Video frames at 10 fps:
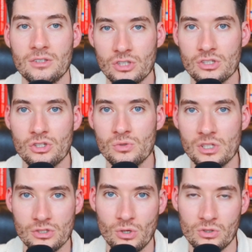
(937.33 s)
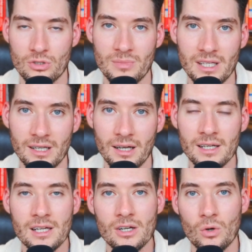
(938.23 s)
just using social media
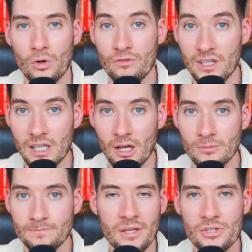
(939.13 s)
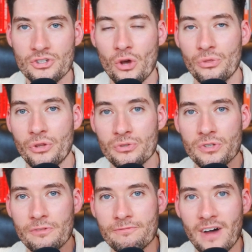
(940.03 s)
or video. So those are
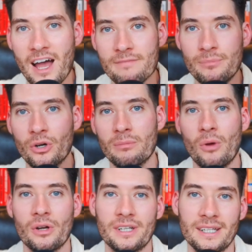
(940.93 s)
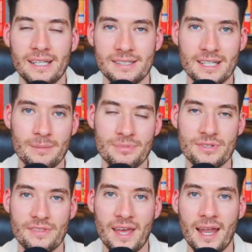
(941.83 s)
the 5 book marketing tips
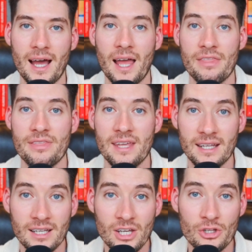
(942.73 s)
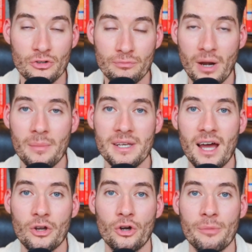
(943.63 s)
that I think you've probably
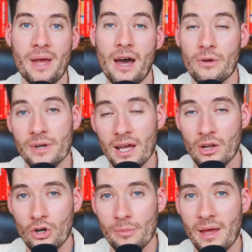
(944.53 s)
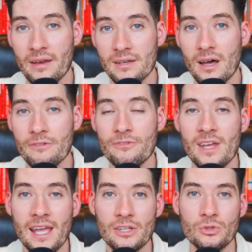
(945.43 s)
not heard about or not heard about enough,
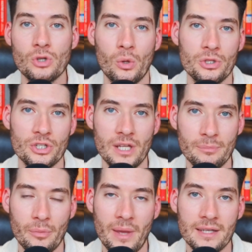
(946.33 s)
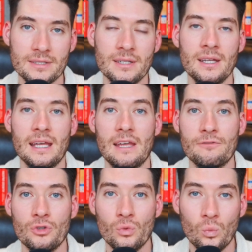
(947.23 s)
and you totally should implement.
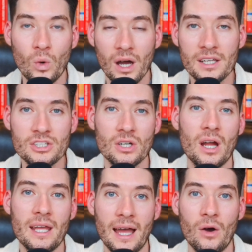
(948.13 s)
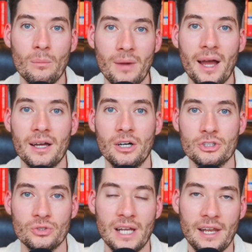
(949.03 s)
If you want to try out my
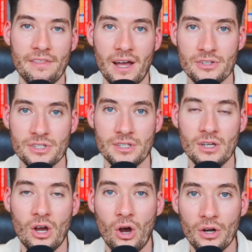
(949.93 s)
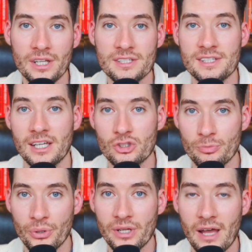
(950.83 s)
180,000 audience to get your
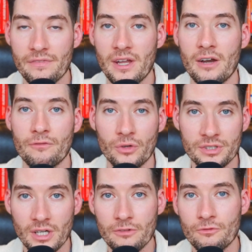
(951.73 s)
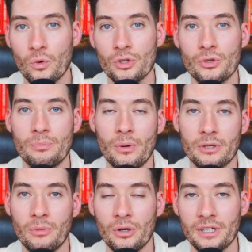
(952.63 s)
book out there for a done-for-you
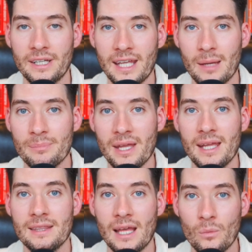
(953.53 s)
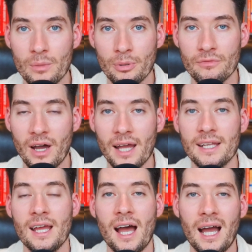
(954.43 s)
book marketing campaign that we provide,
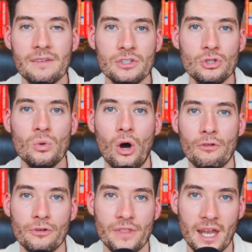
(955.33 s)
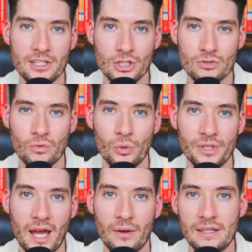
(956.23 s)
I have a new offer that I just rolled
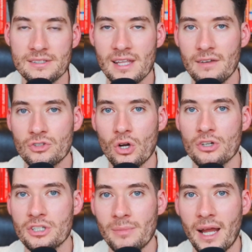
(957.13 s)
out. Instead of charging my